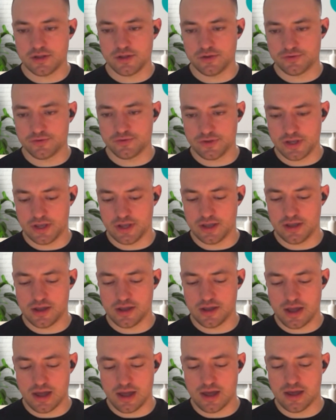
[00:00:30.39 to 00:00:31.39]
you see
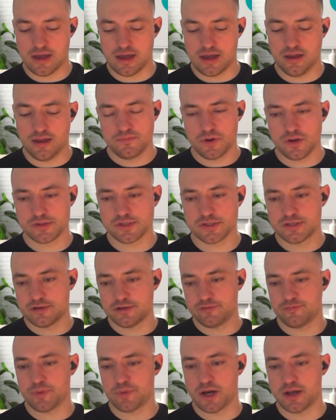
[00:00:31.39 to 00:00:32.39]
a
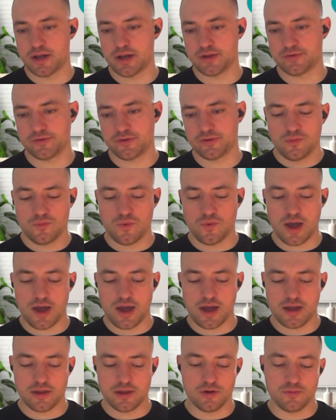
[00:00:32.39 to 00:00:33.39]
positive bias
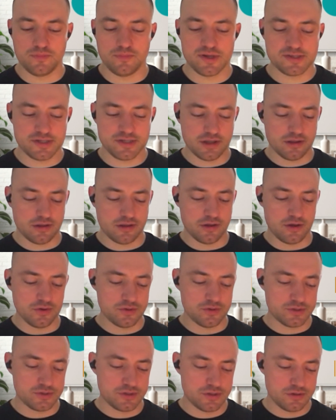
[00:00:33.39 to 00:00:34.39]
where you're missing
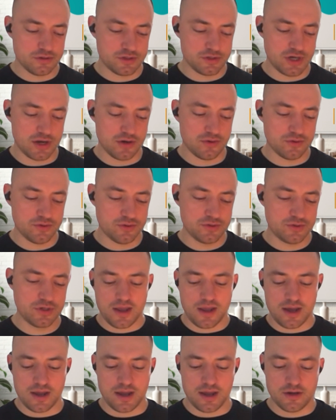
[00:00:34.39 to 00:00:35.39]
those channels
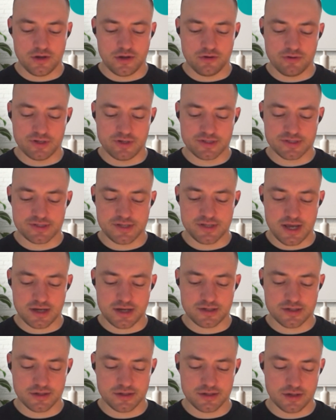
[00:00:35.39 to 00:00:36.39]
and you're
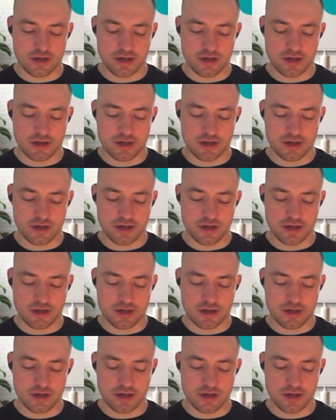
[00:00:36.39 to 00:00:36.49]
instead